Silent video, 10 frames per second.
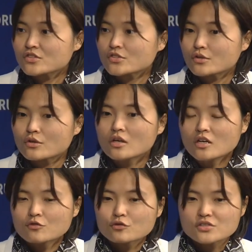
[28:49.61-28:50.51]
So
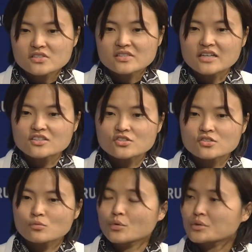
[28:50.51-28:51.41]
for us, that
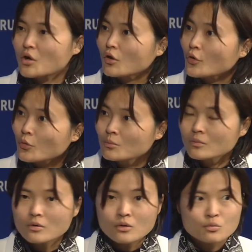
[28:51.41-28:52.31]
is where we call home,
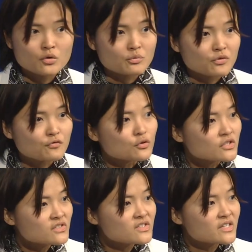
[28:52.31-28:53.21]
where we're
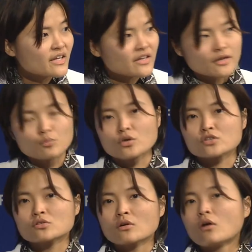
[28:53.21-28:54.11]
focused, and
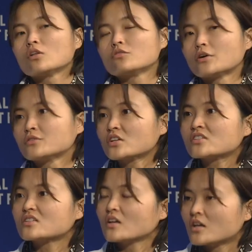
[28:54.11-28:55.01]
where all of our
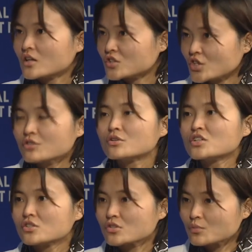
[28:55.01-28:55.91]
next
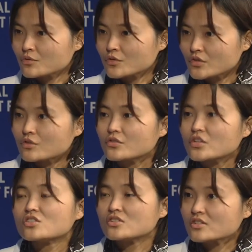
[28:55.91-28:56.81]
generation's worth of
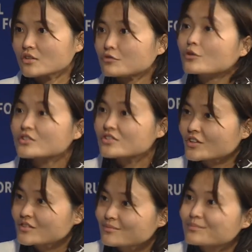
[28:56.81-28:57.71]
innovations are focused on.